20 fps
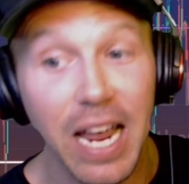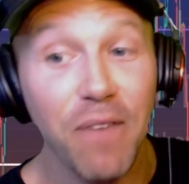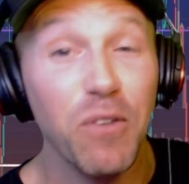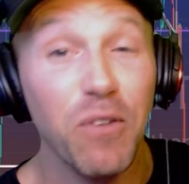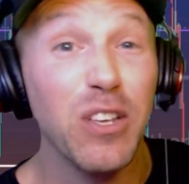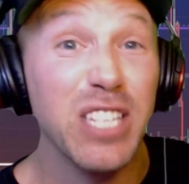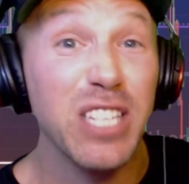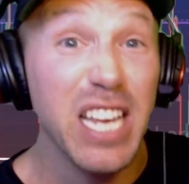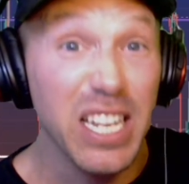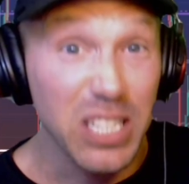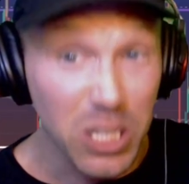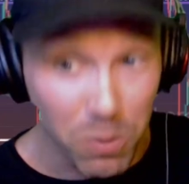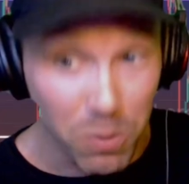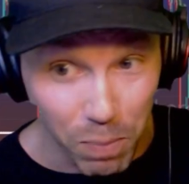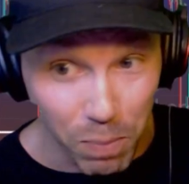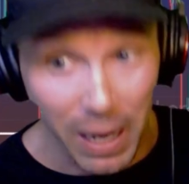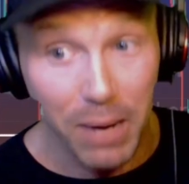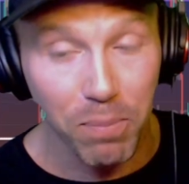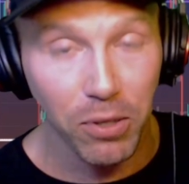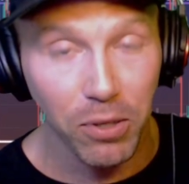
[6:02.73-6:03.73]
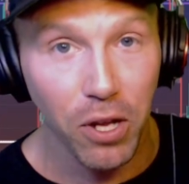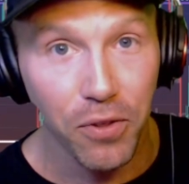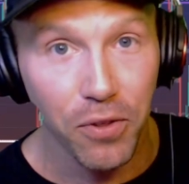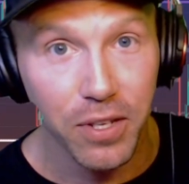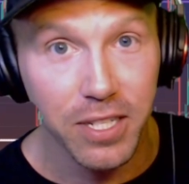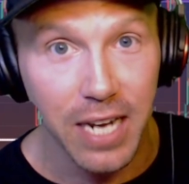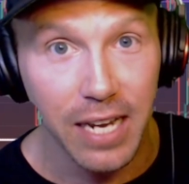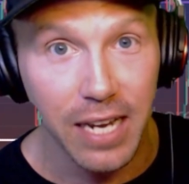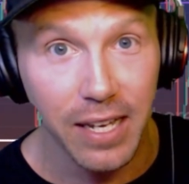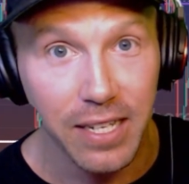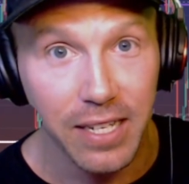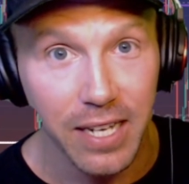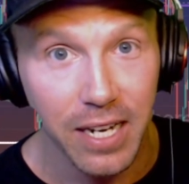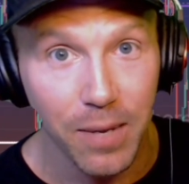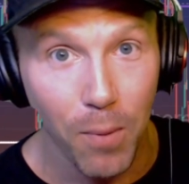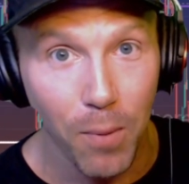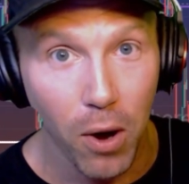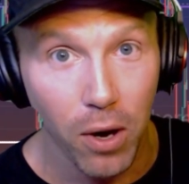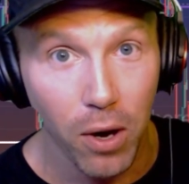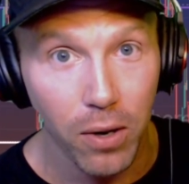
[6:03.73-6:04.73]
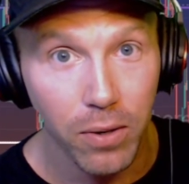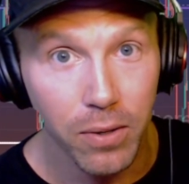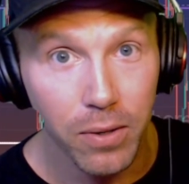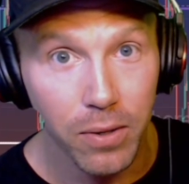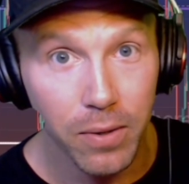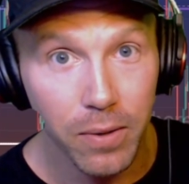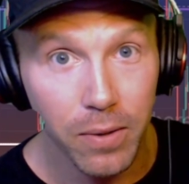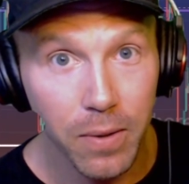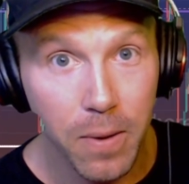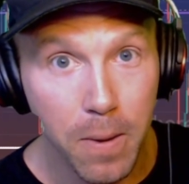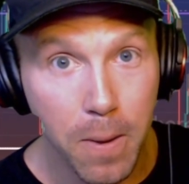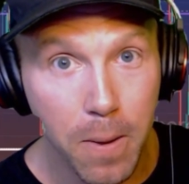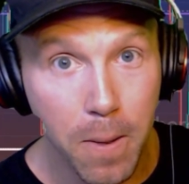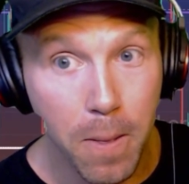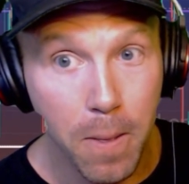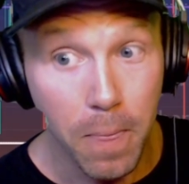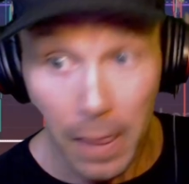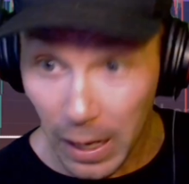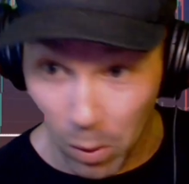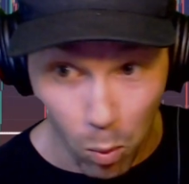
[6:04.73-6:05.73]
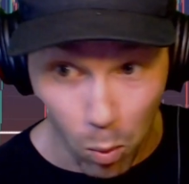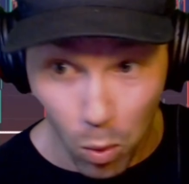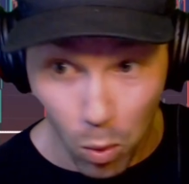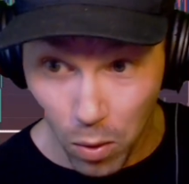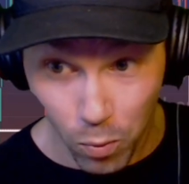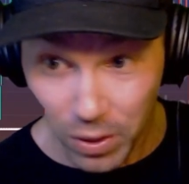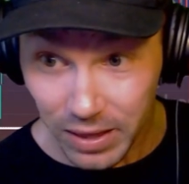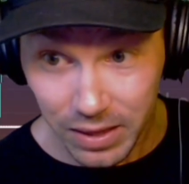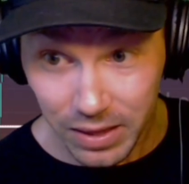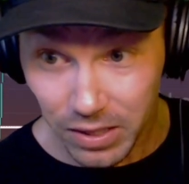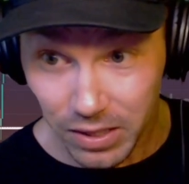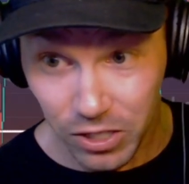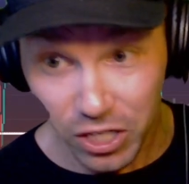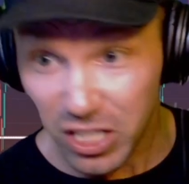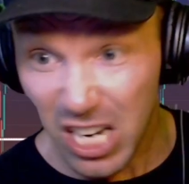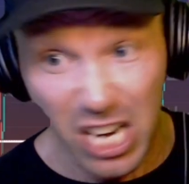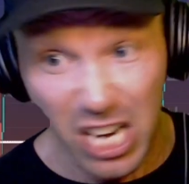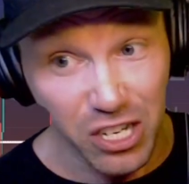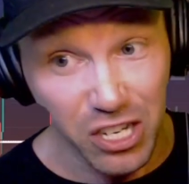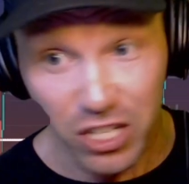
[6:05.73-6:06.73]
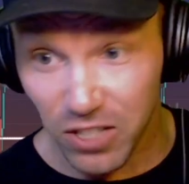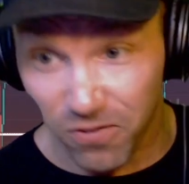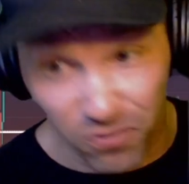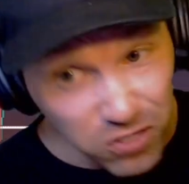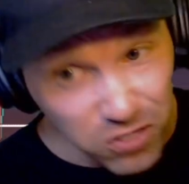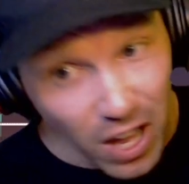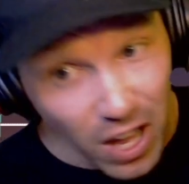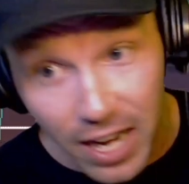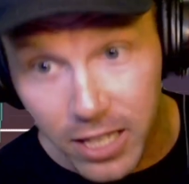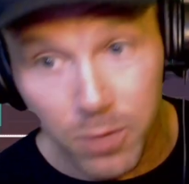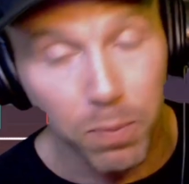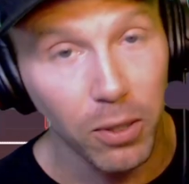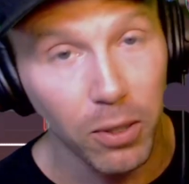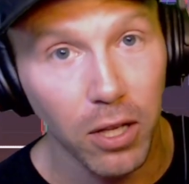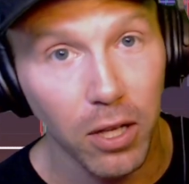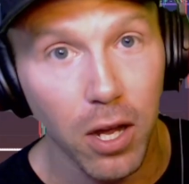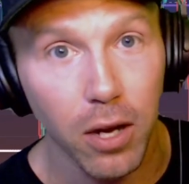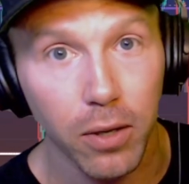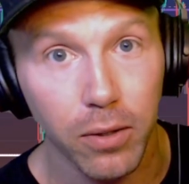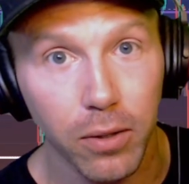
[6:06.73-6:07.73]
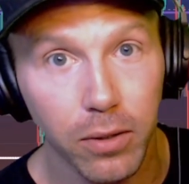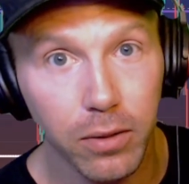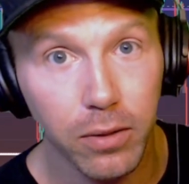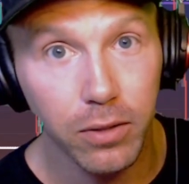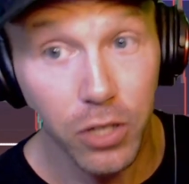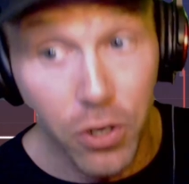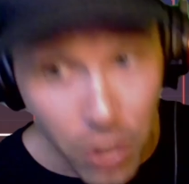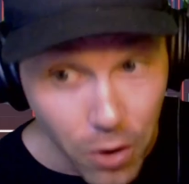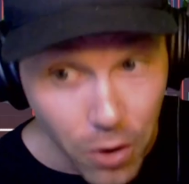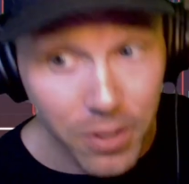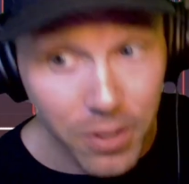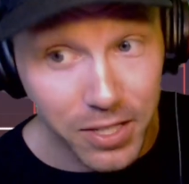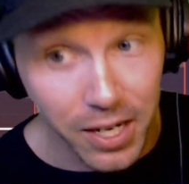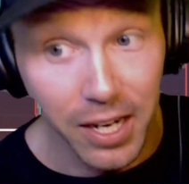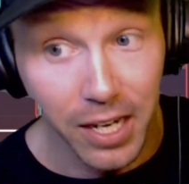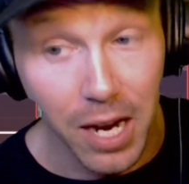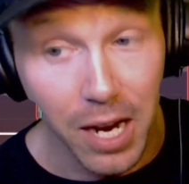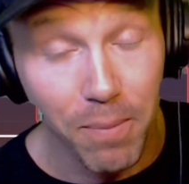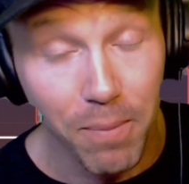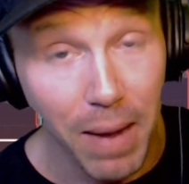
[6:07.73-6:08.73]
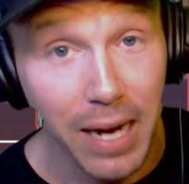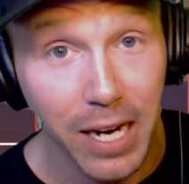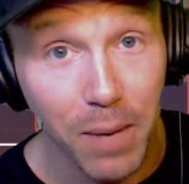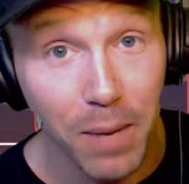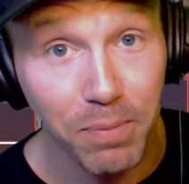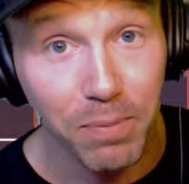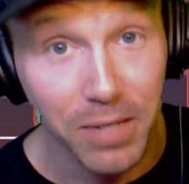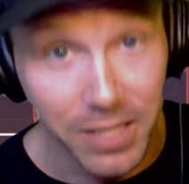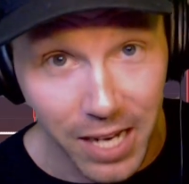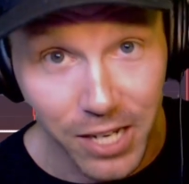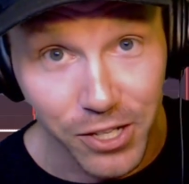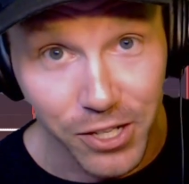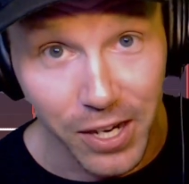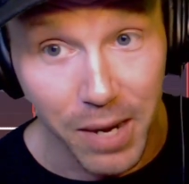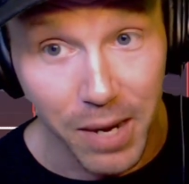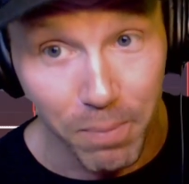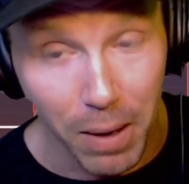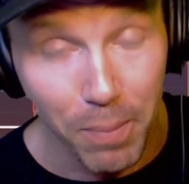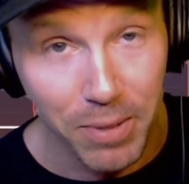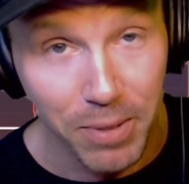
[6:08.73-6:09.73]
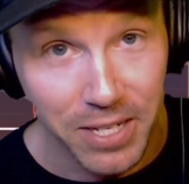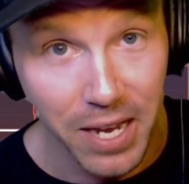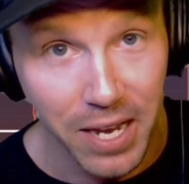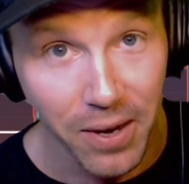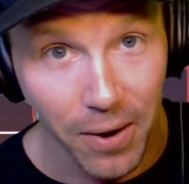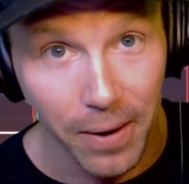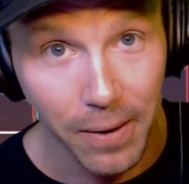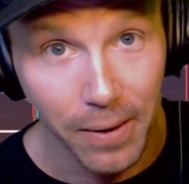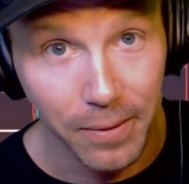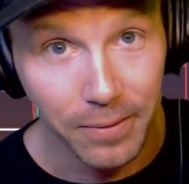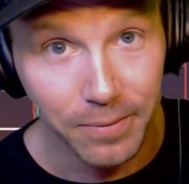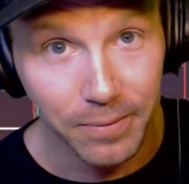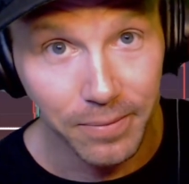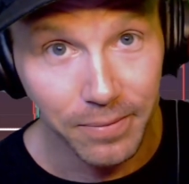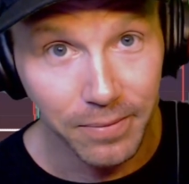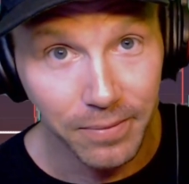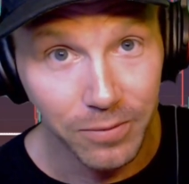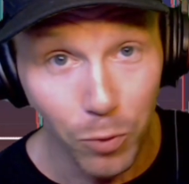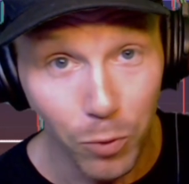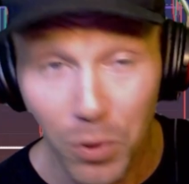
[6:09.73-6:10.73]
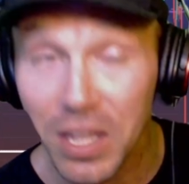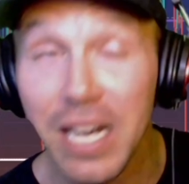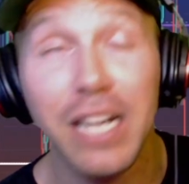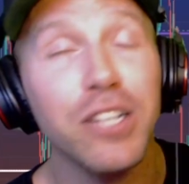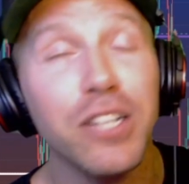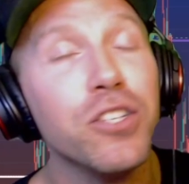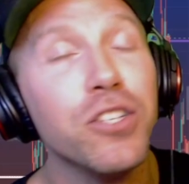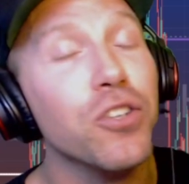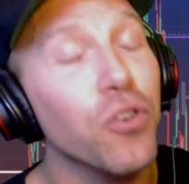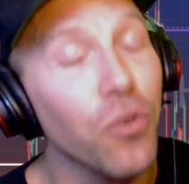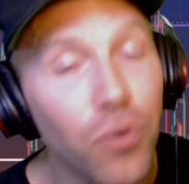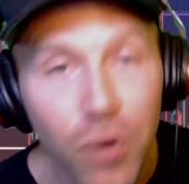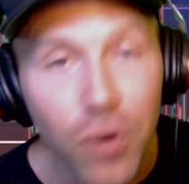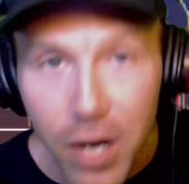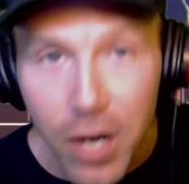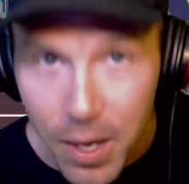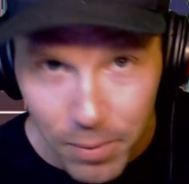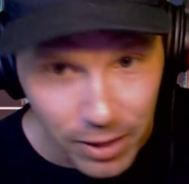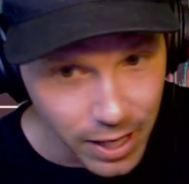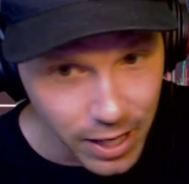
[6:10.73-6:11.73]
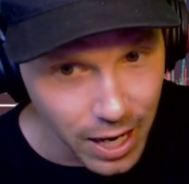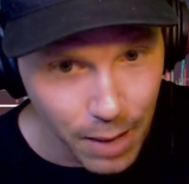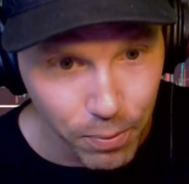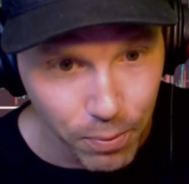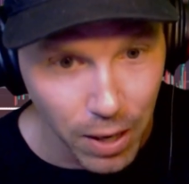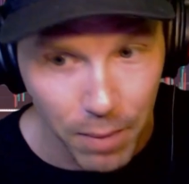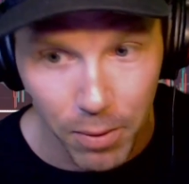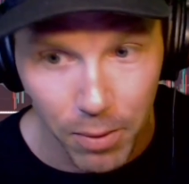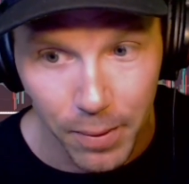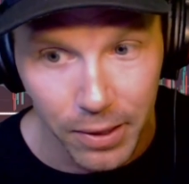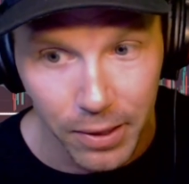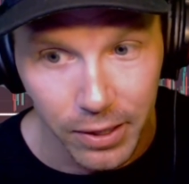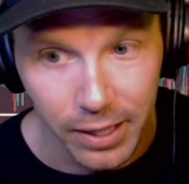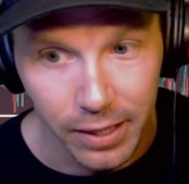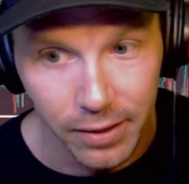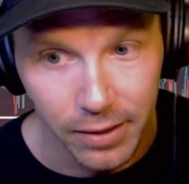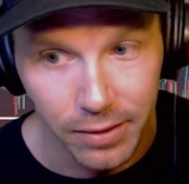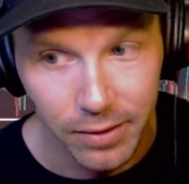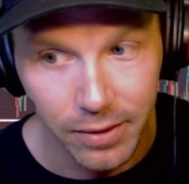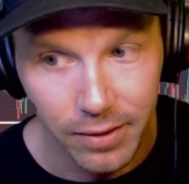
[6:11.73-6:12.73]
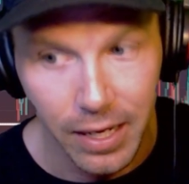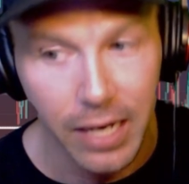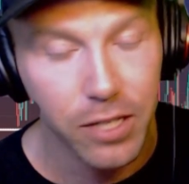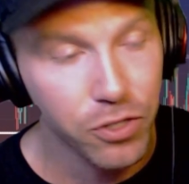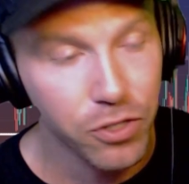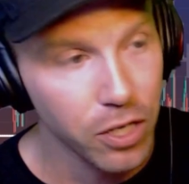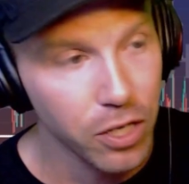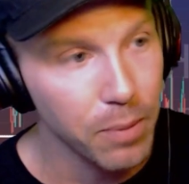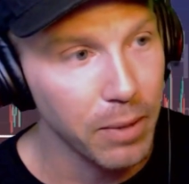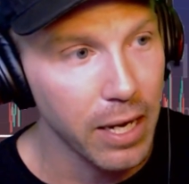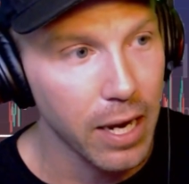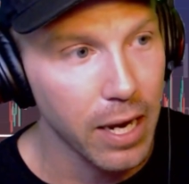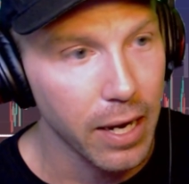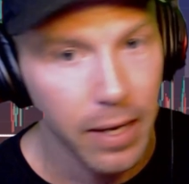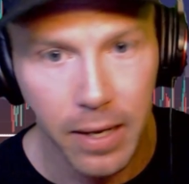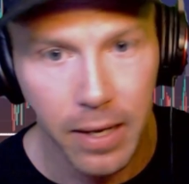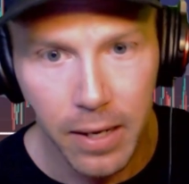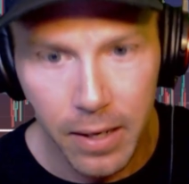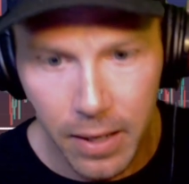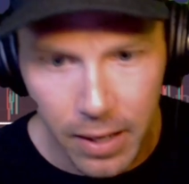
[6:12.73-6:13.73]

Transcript: you see it spike below this daily 10 tomorrow, like with just, it just flies below, you know it's going to come back up to touch it and bump its head on it with an extremely high probability. Extremely high.